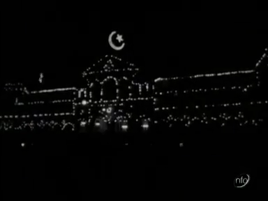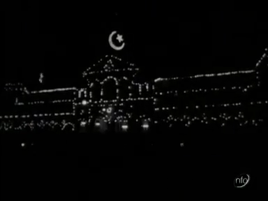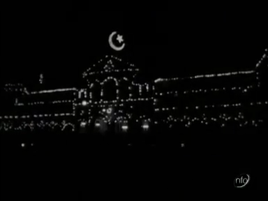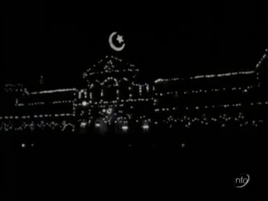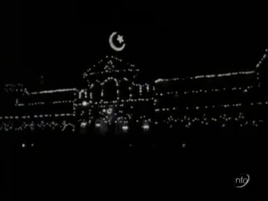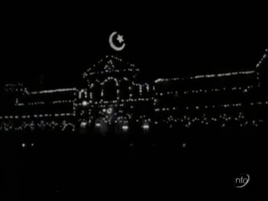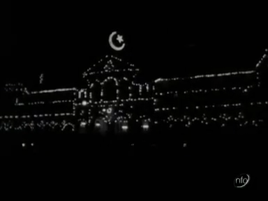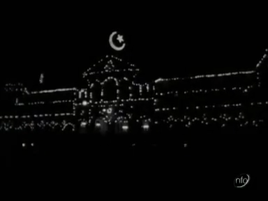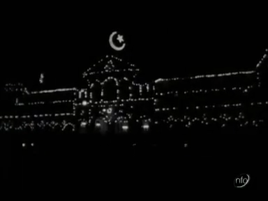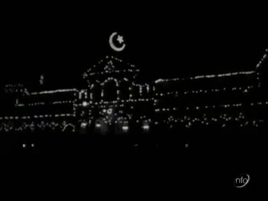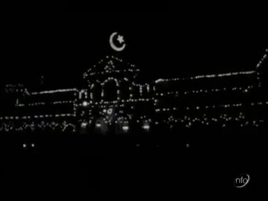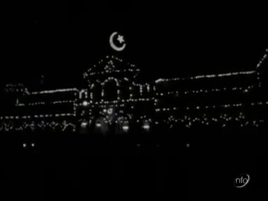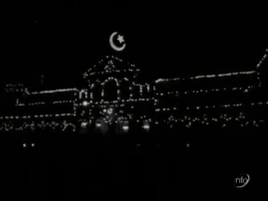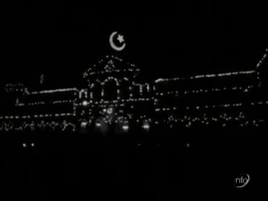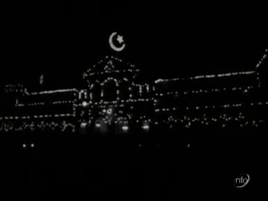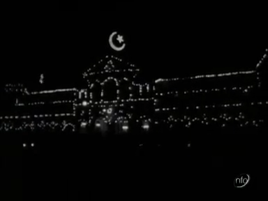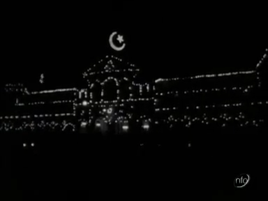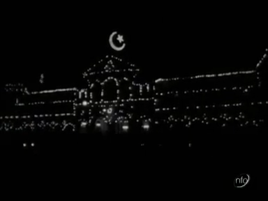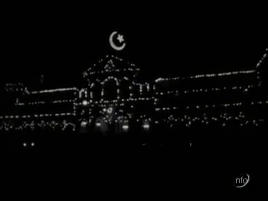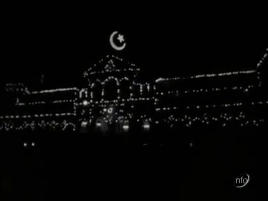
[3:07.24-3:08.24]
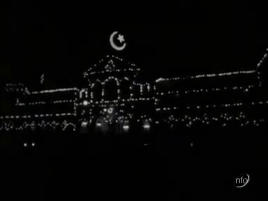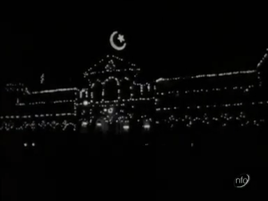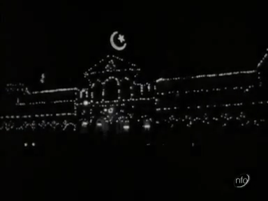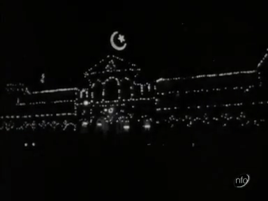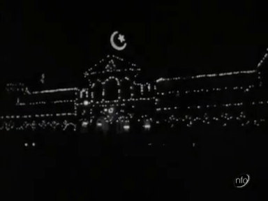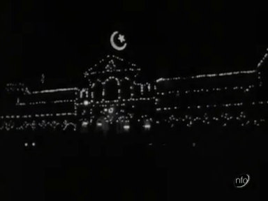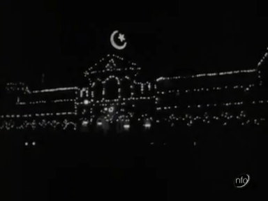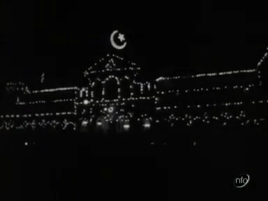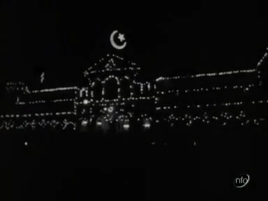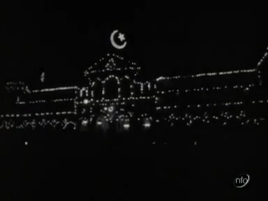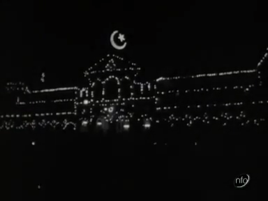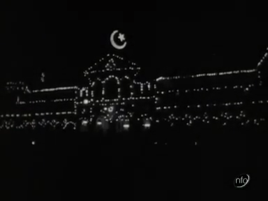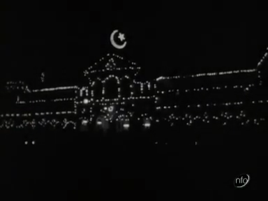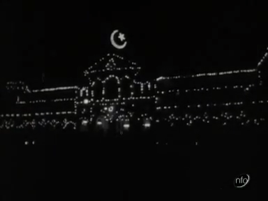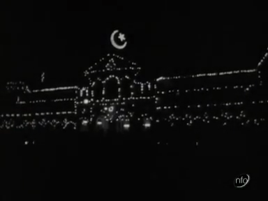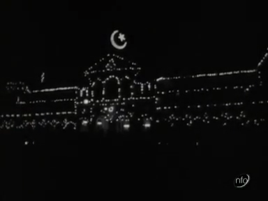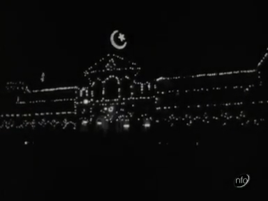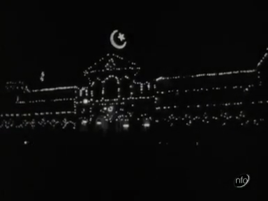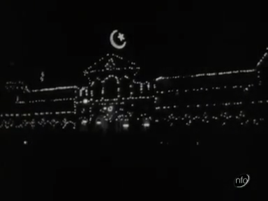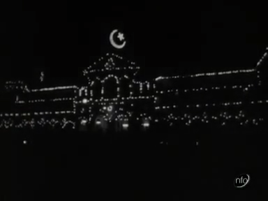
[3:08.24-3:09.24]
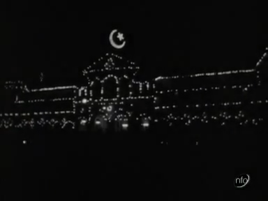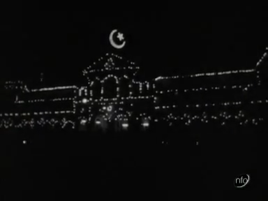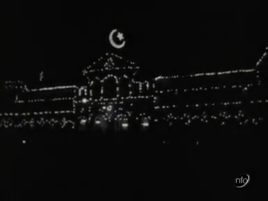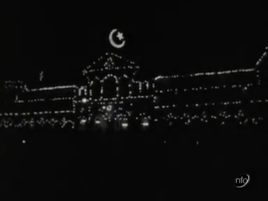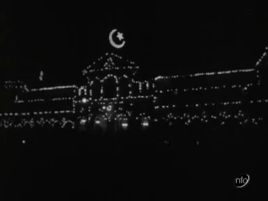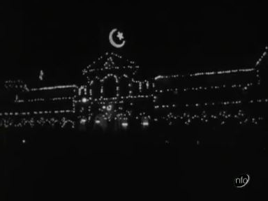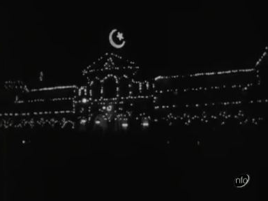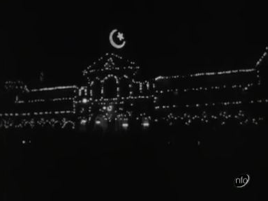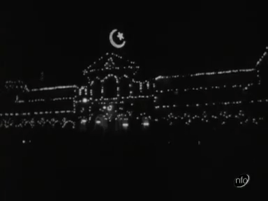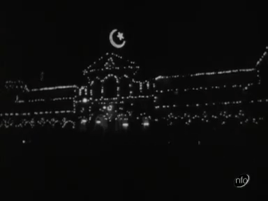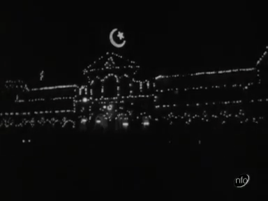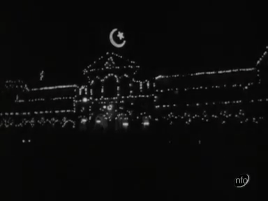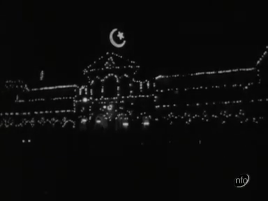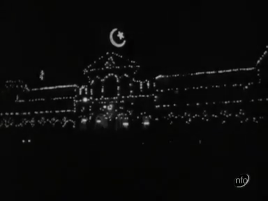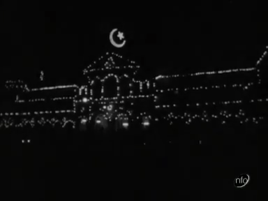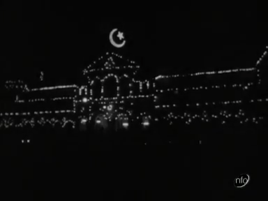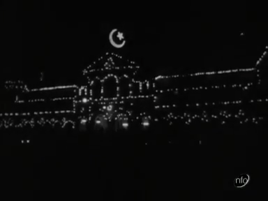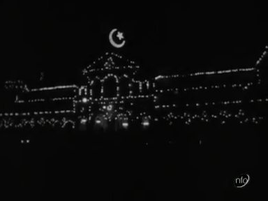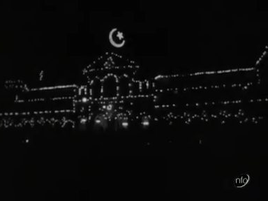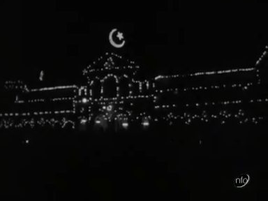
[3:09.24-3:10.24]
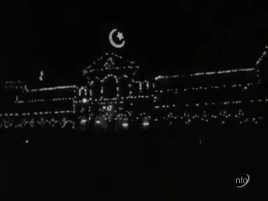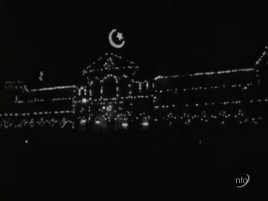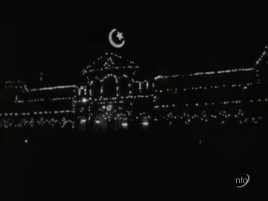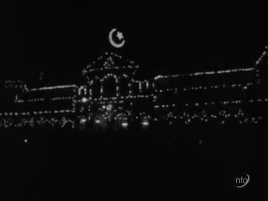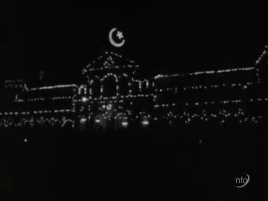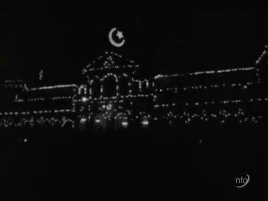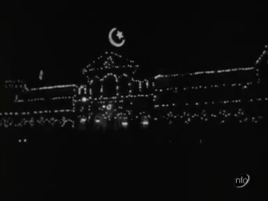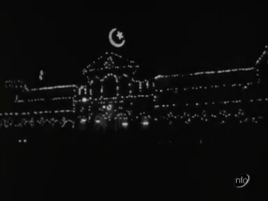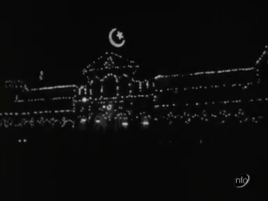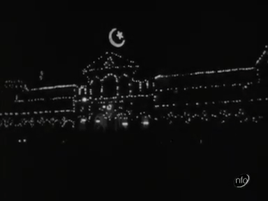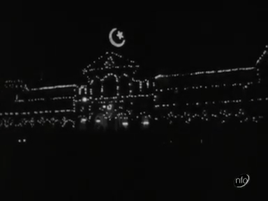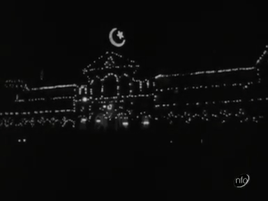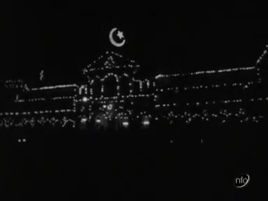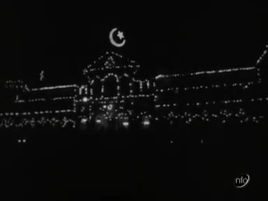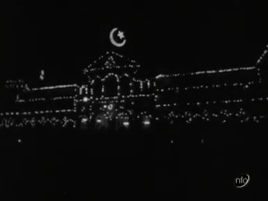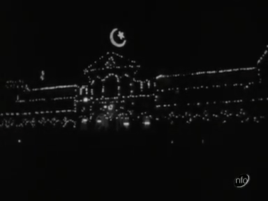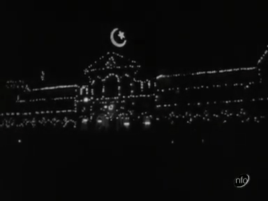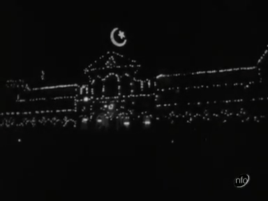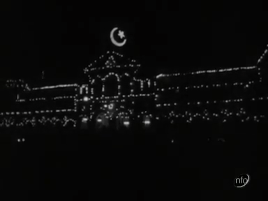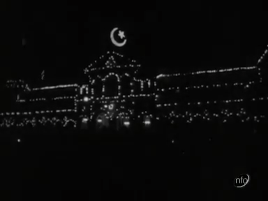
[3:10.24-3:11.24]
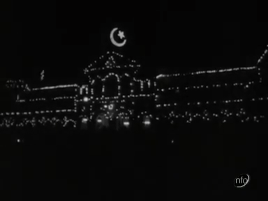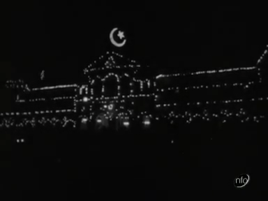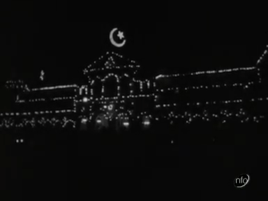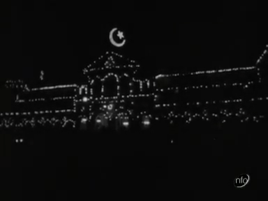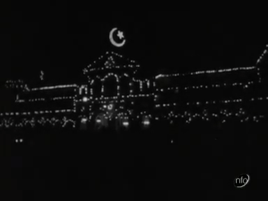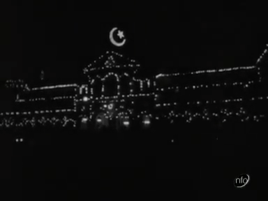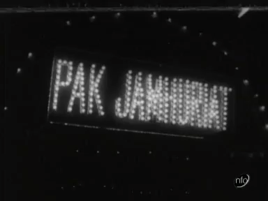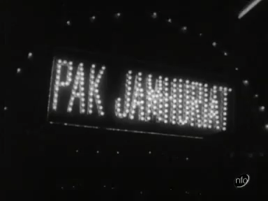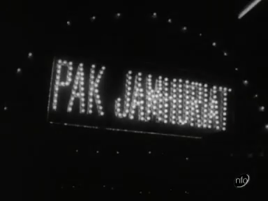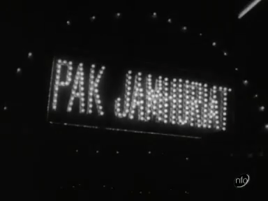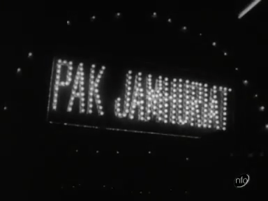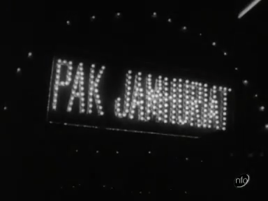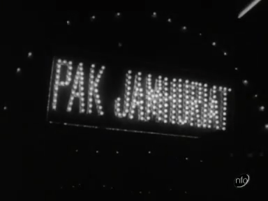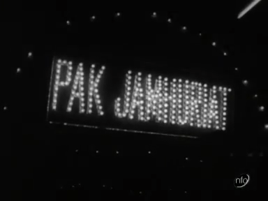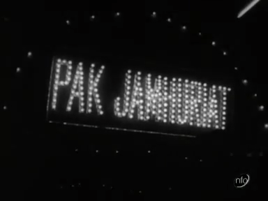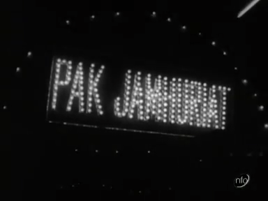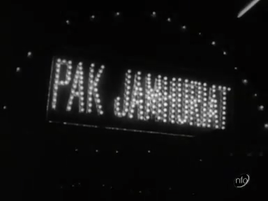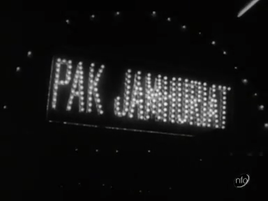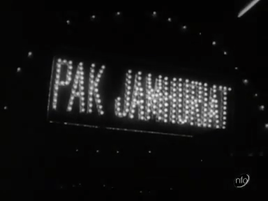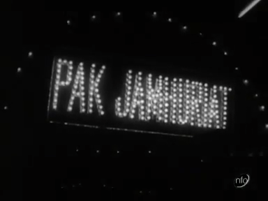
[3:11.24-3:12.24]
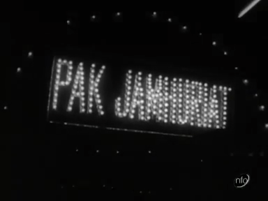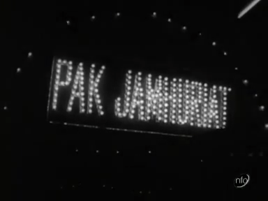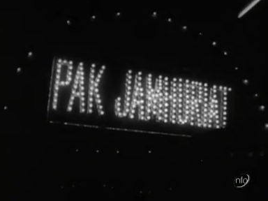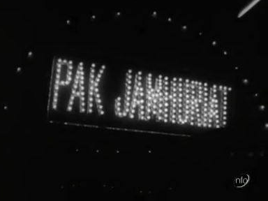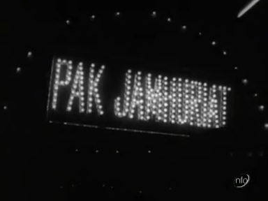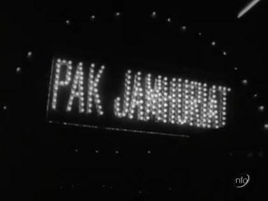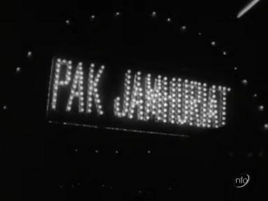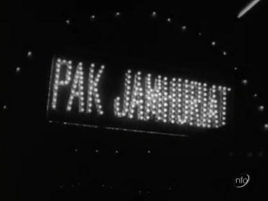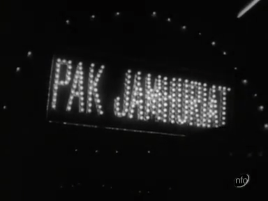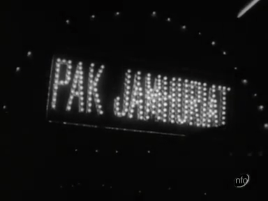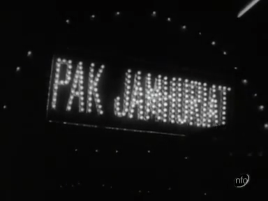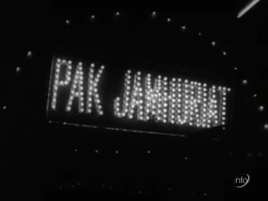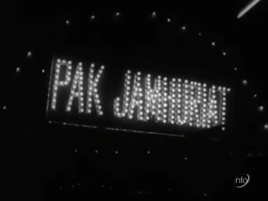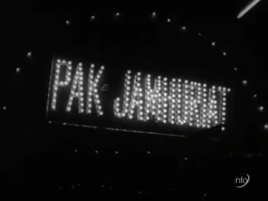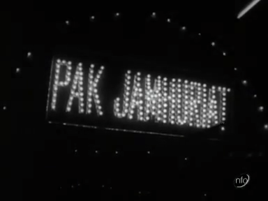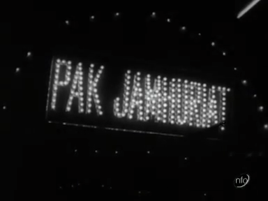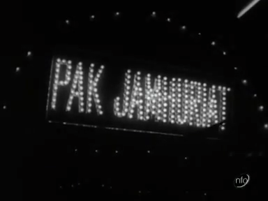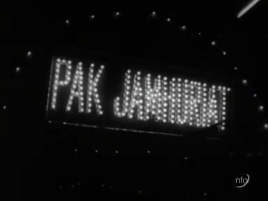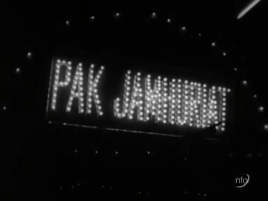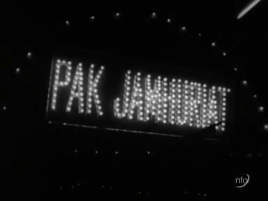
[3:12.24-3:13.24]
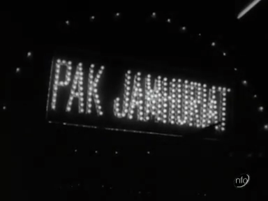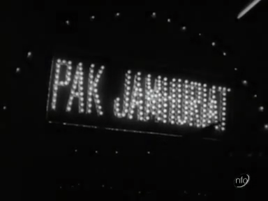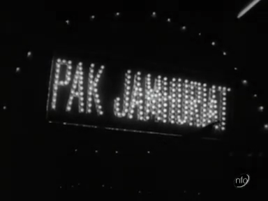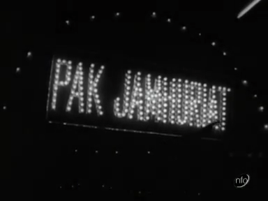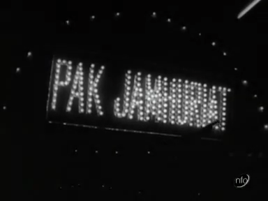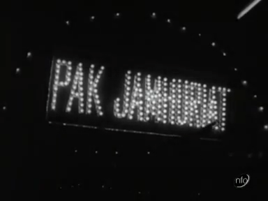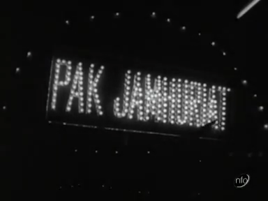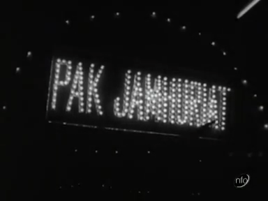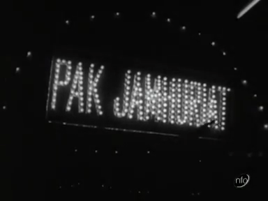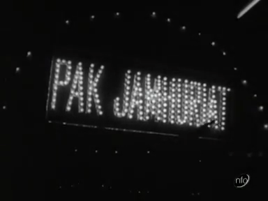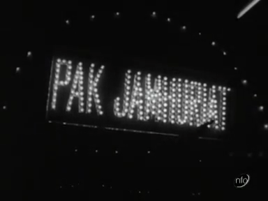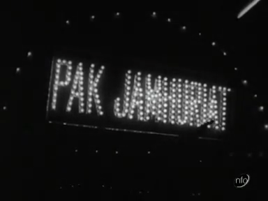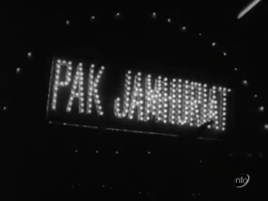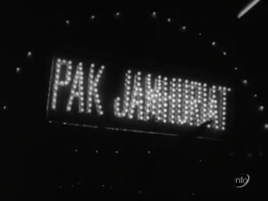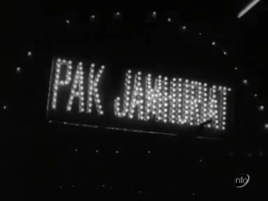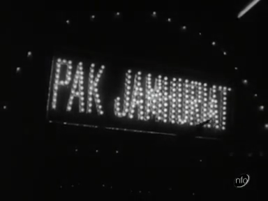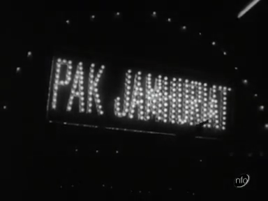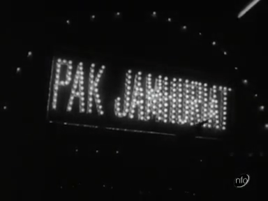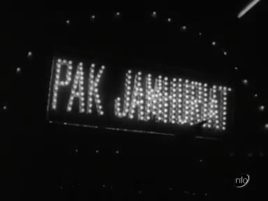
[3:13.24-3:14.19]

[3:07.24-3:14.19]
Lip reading: Nobody's mouth can be seen.